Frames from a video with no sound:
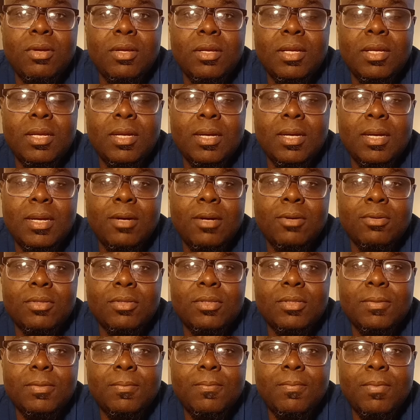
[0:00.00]
in
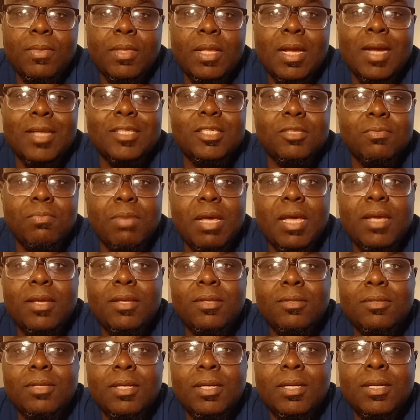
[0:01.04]
account. That's
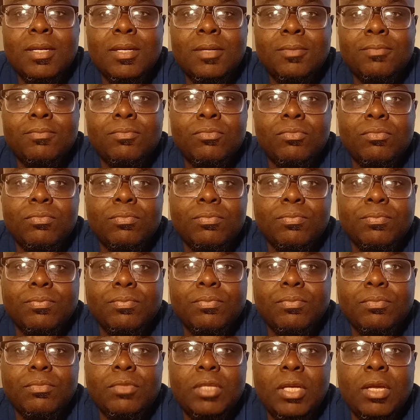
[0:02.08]
main
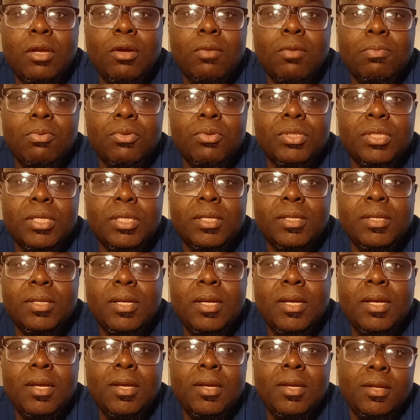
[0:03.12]
thing of Putin.
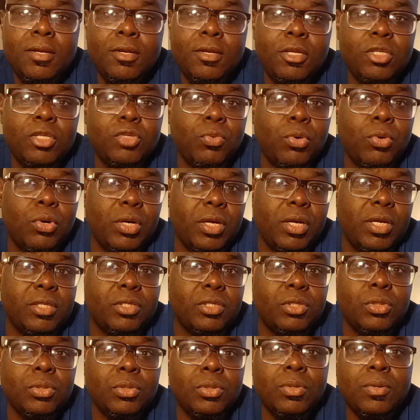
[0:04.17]
This world
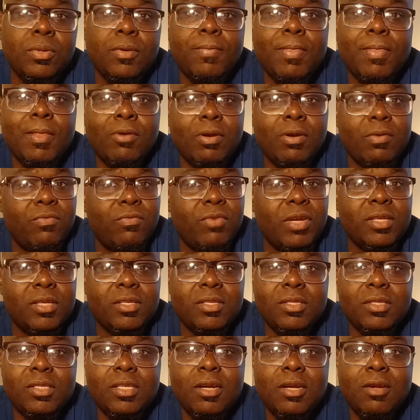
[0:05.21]
needs to
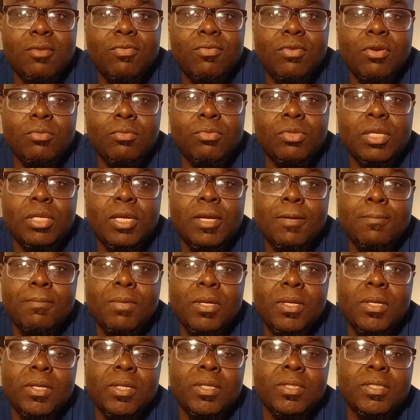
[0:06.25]
reinvent itself, you know what I'm saying?
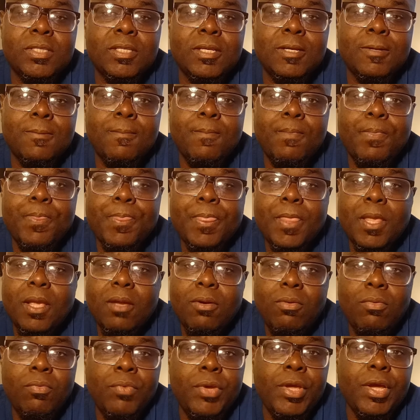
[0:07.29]
Because
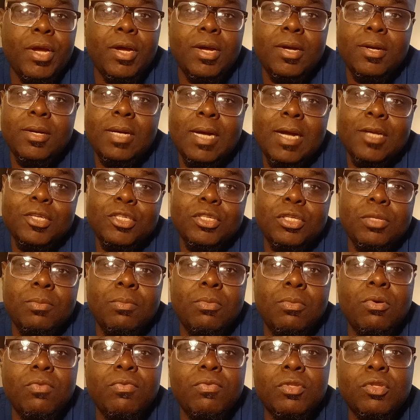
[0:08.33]
we are actually
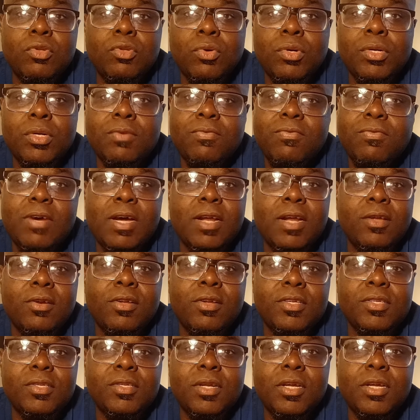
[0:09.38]
moving toward the final
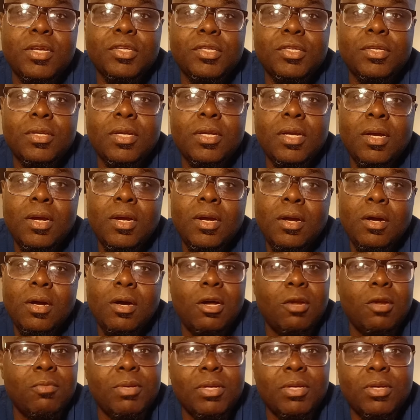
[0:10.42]
destination.
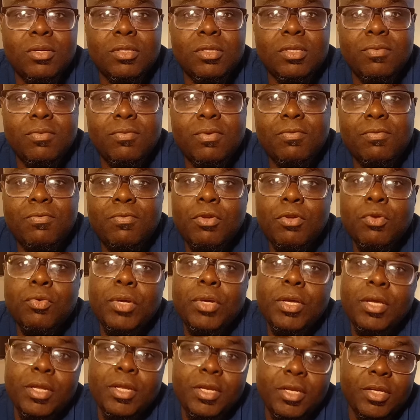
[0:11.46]
All because of a
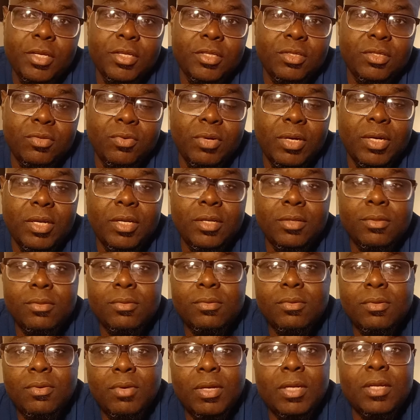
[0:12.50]
few idiots
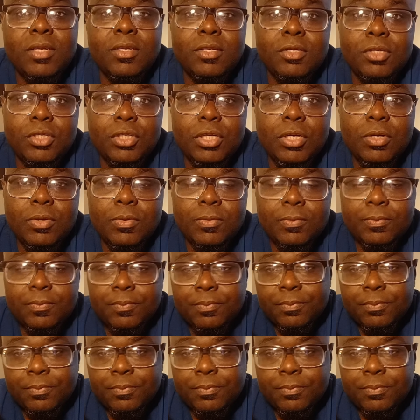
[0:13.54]
running the show,